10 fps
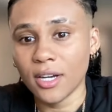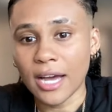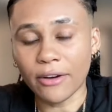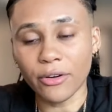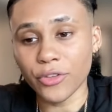
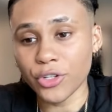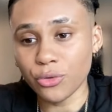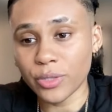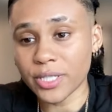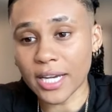however
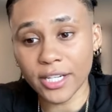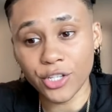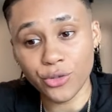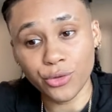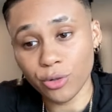you decide to
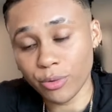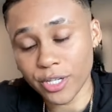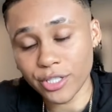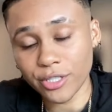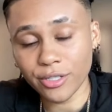use your
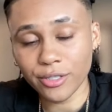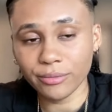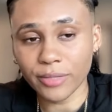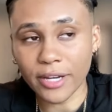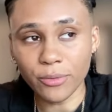pressure,
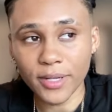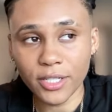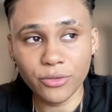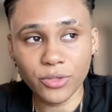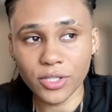everybody
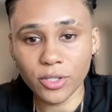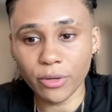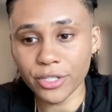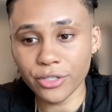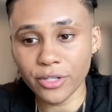uses the
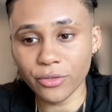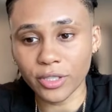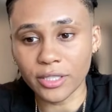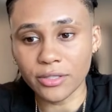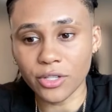pressure
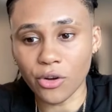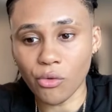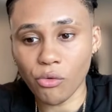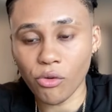differently. So,